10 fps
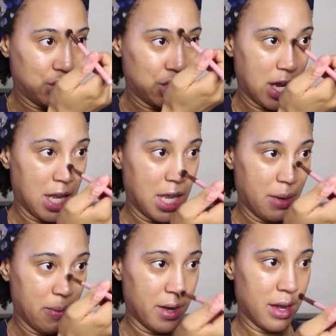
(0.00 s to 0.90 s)

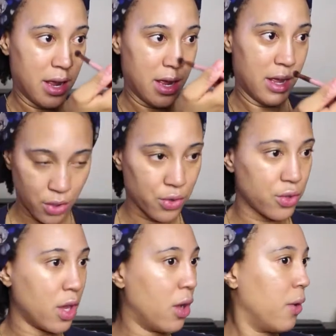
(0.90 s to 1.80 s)
janky and whatnot.
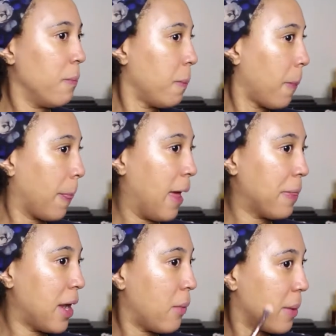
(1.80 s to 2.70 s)
So
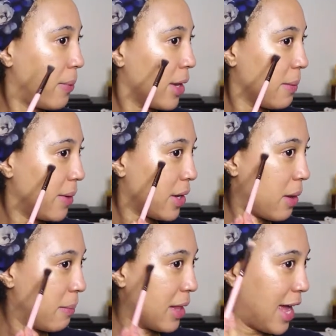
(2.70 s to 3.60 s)
not that I want to put anybody
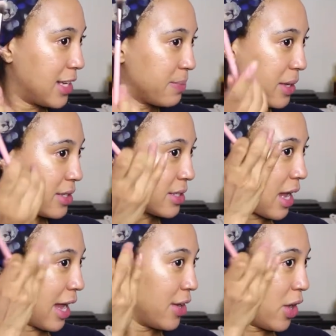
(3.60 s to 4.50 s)
on blast because
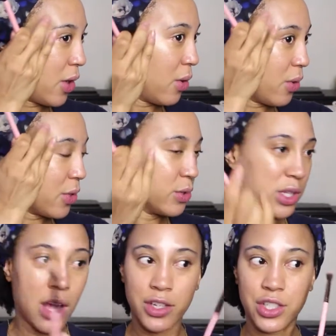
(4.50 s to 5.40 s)
I know those
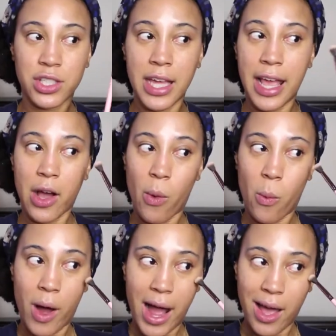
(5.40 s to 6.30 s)
launches take a
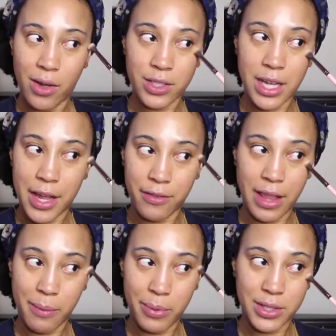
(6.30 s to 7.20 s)
while to kind of
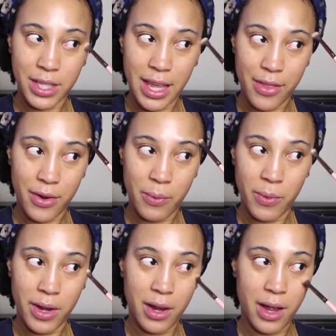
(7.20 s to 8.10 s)
like put together and
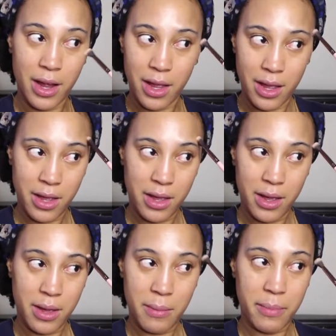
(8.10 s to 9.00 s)
whatnot,
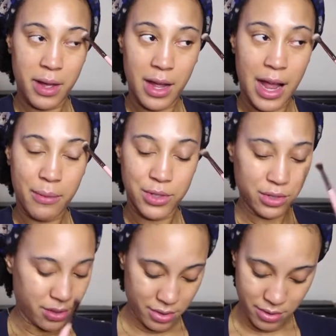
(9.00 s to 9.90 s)
but I
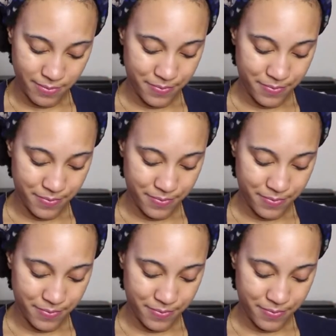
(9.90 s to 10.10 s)
was